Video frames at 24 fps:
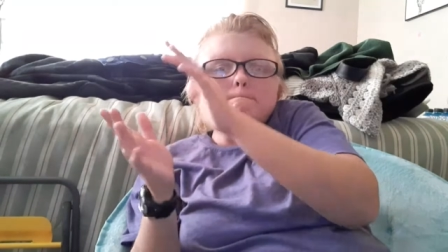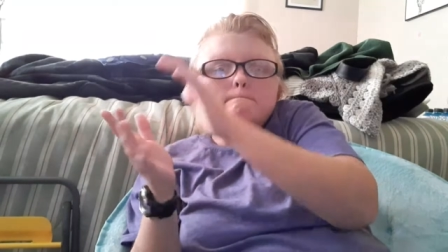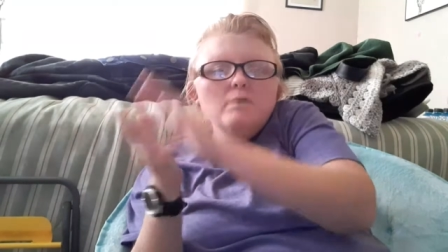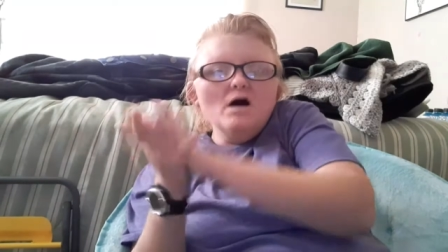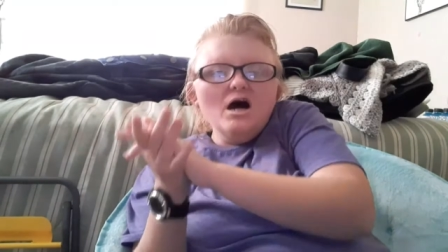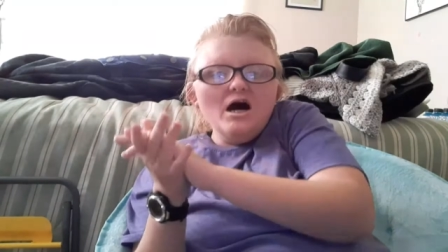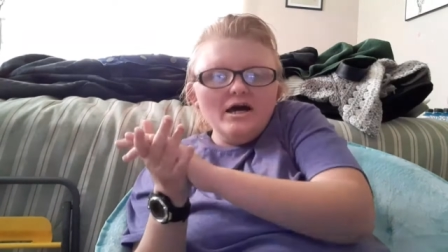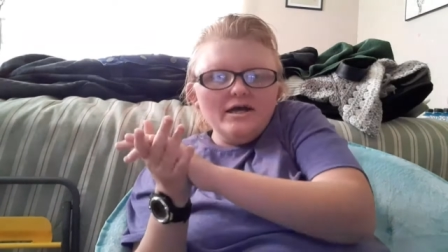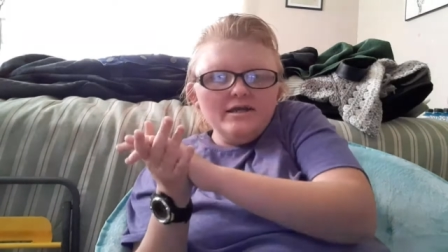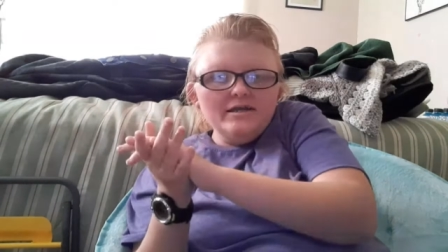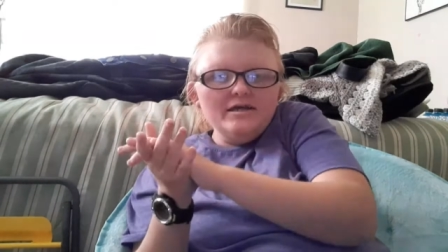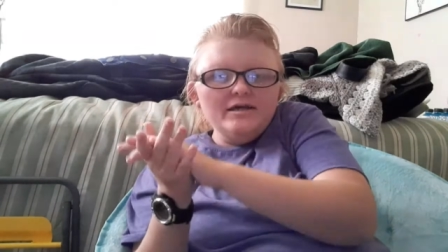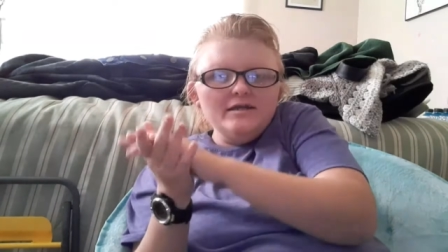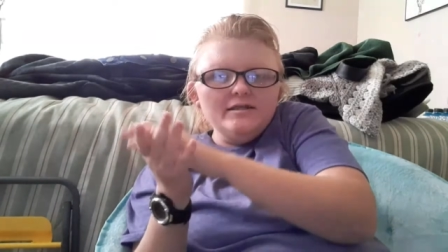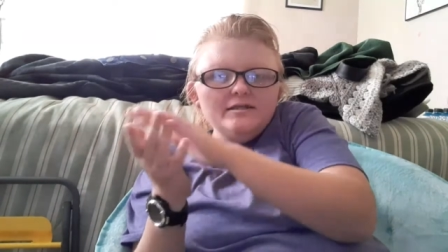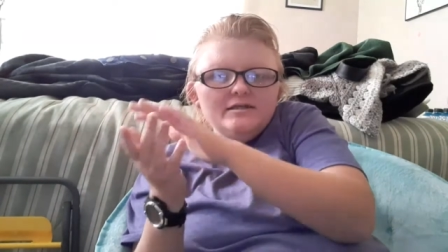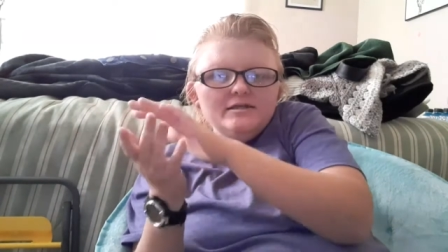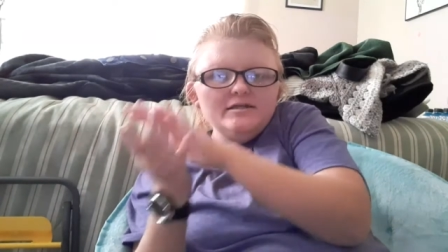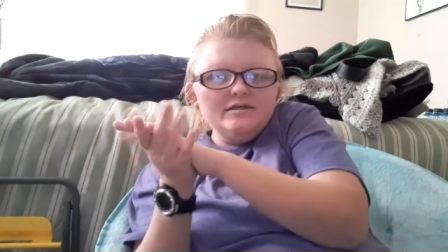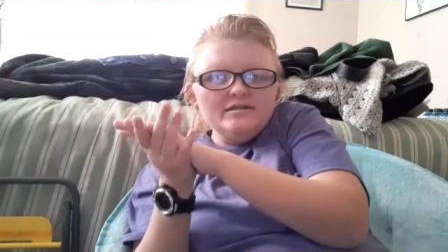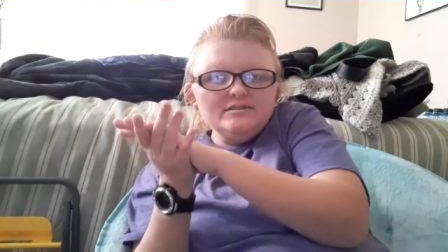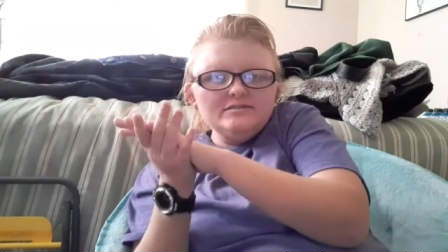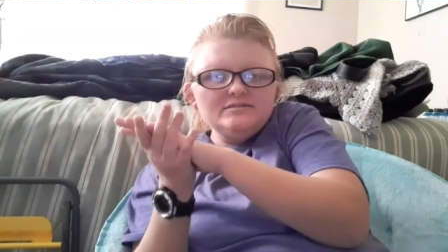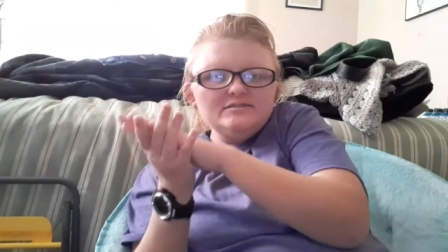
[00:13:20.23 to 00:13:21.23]
But
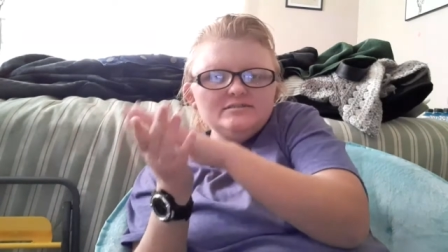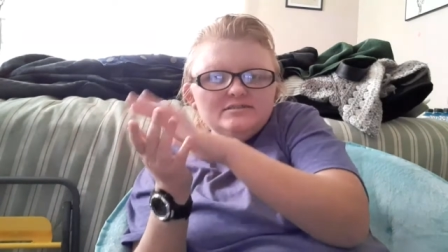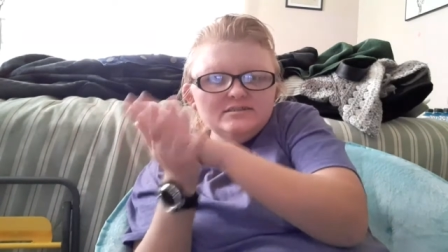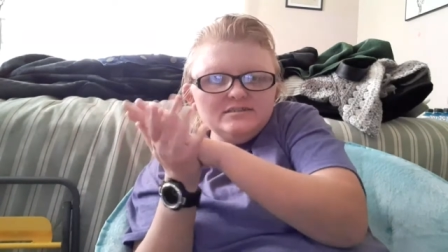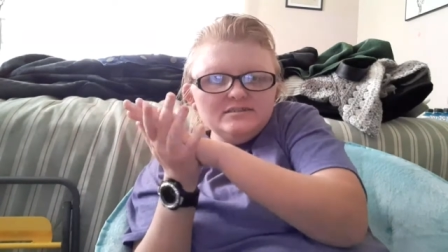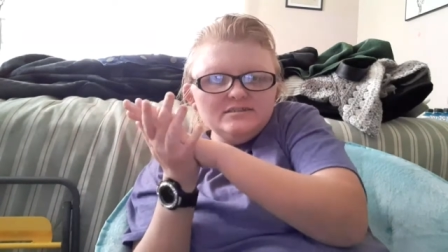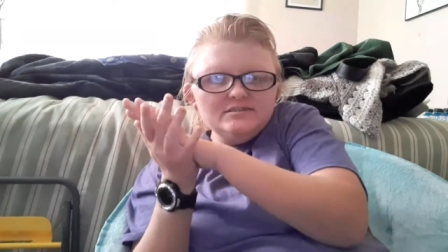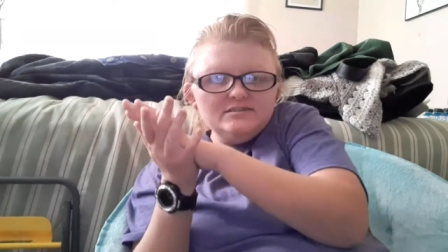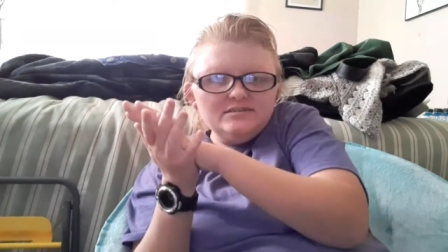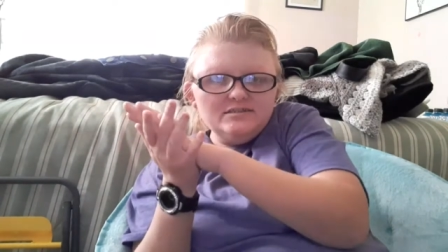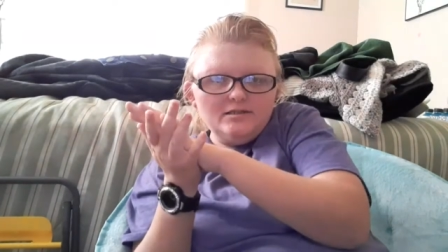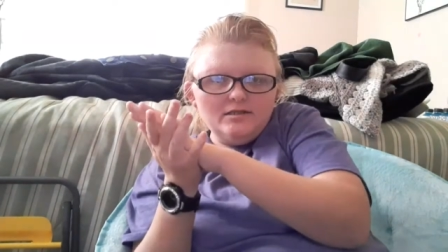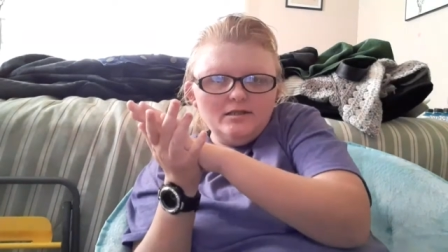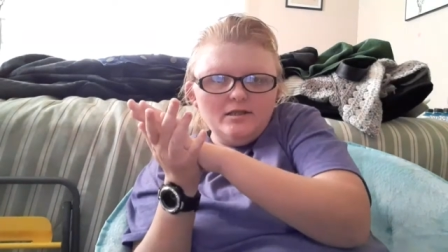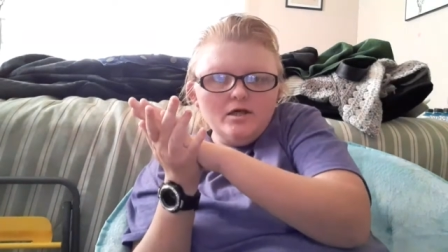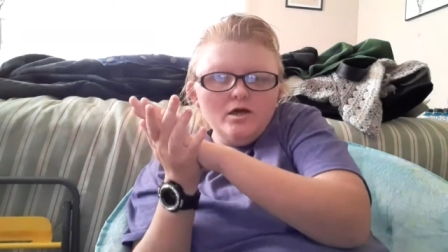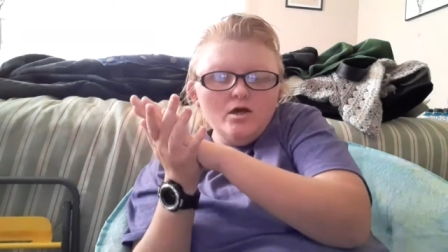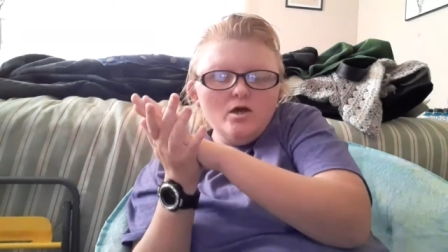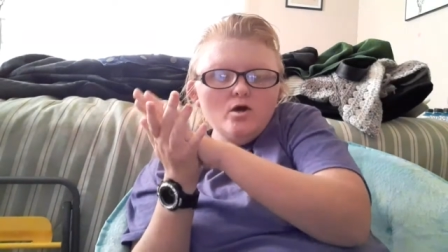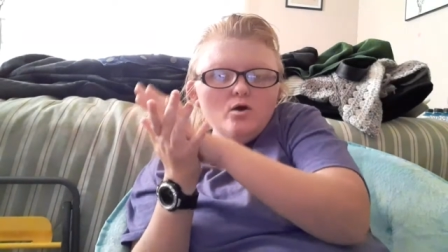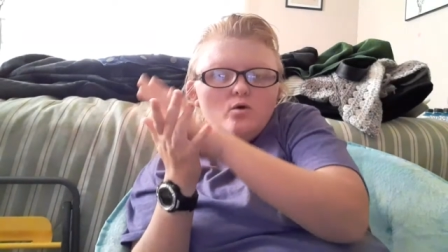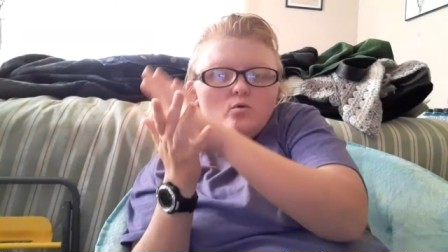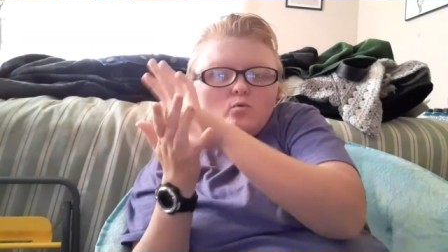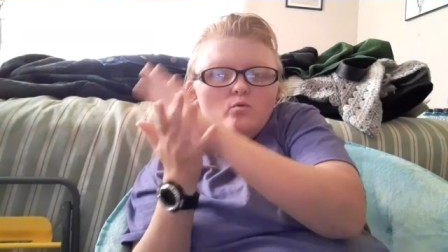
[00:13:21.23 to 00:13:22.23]
in this season,
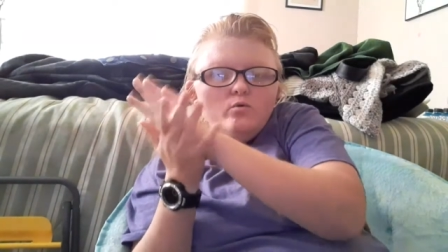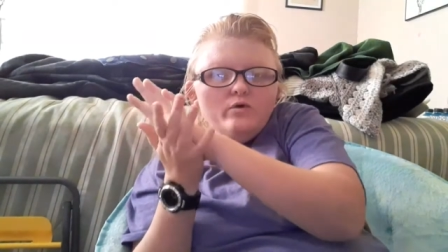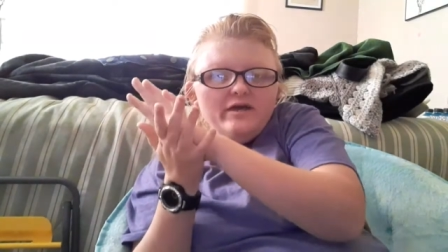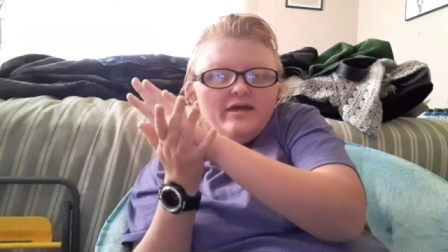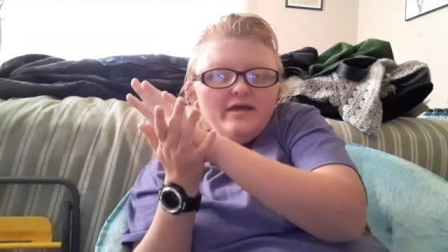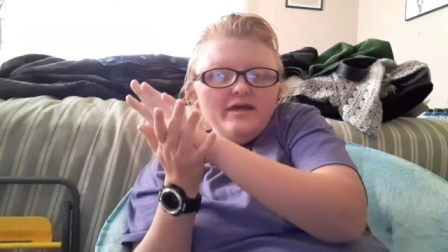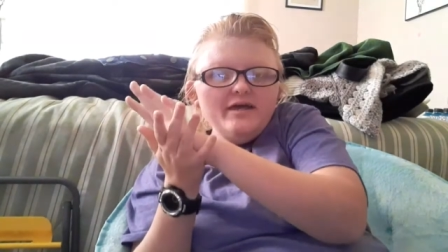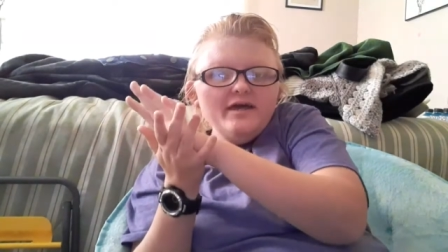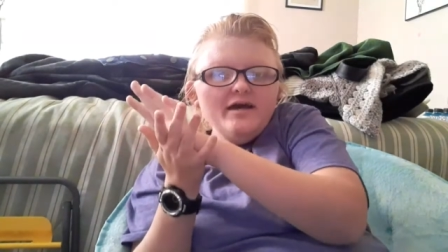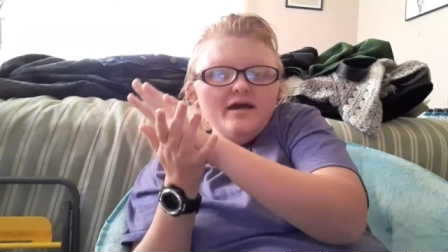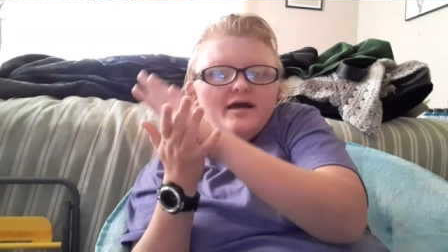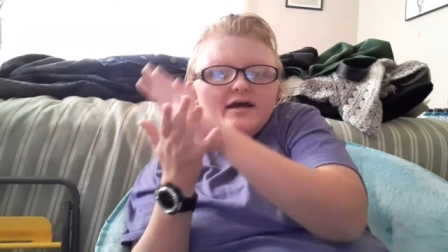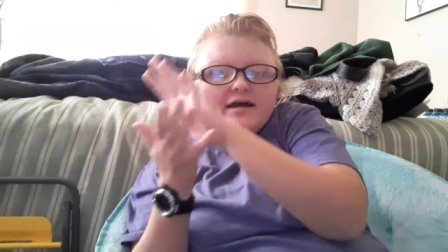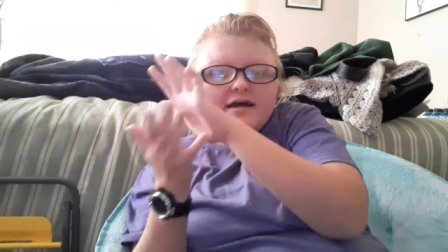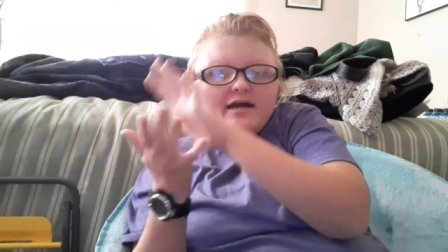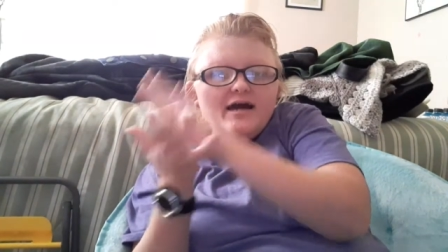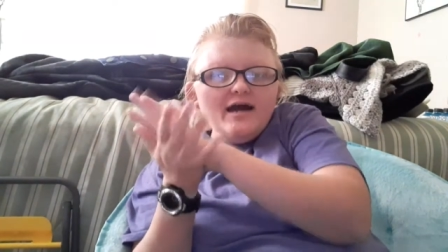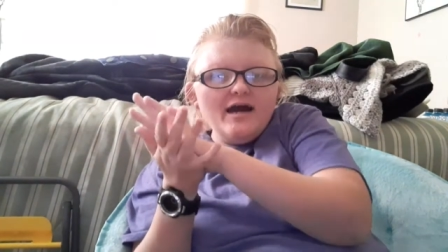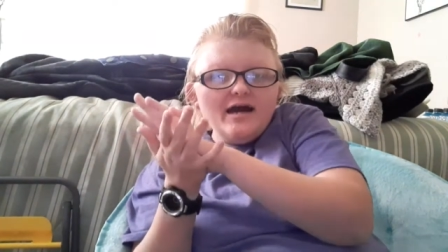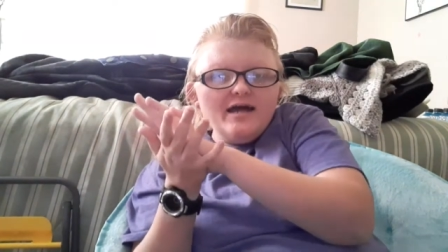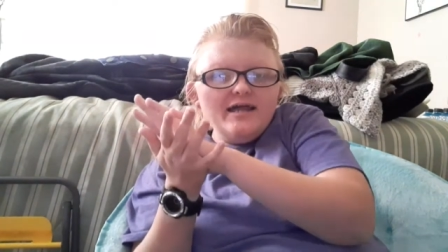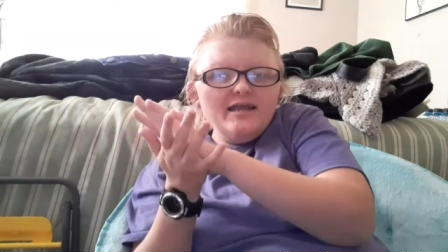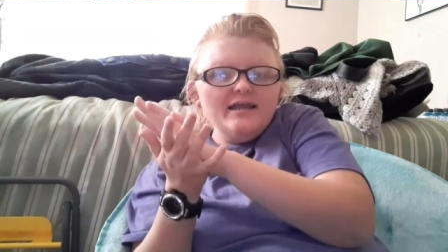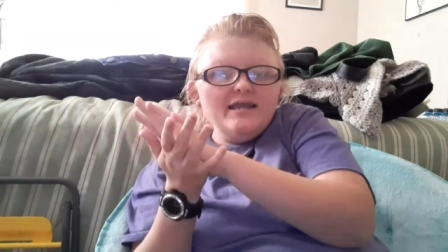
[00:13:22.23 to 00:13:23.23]
we
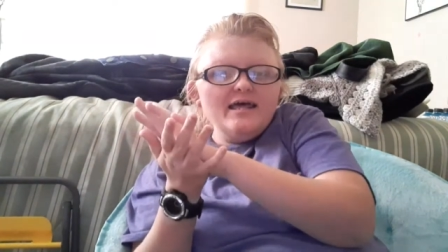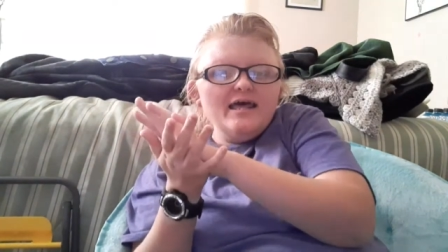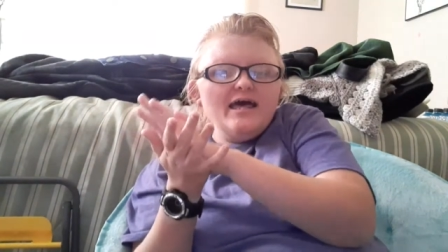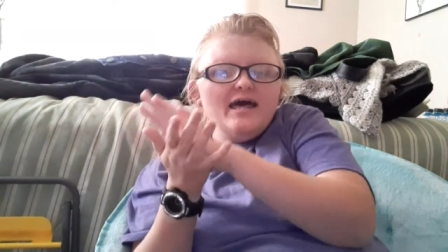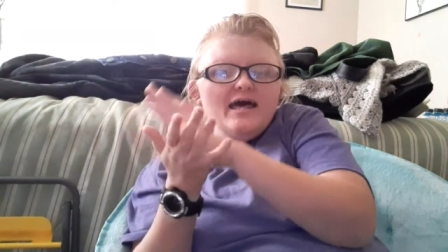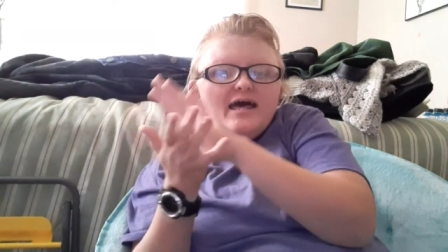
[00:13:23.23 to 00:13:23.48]
got